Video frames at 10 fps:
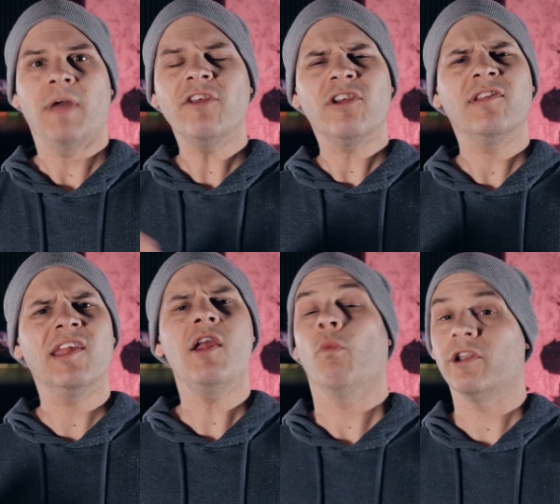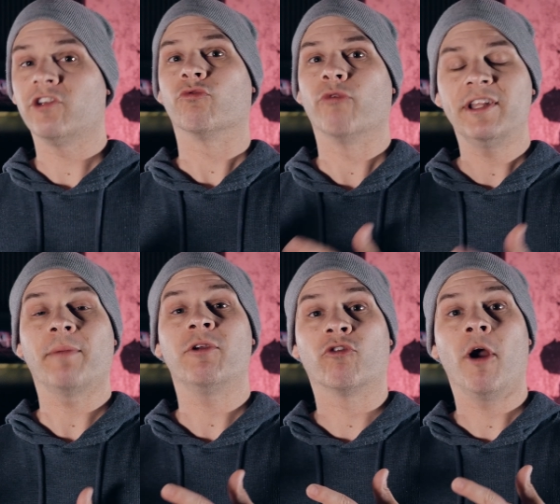As you can see, once you've rigged
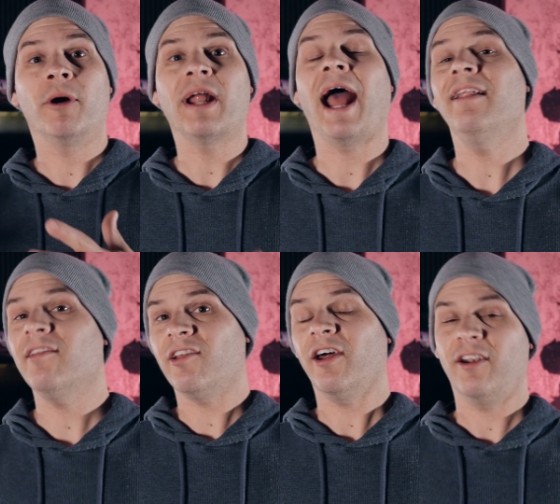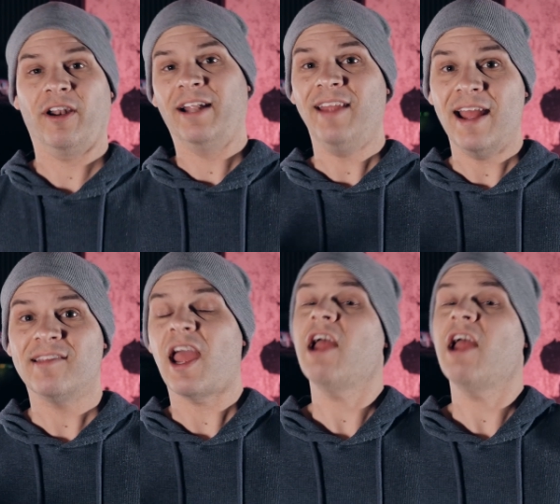up your robot and decided on a dance,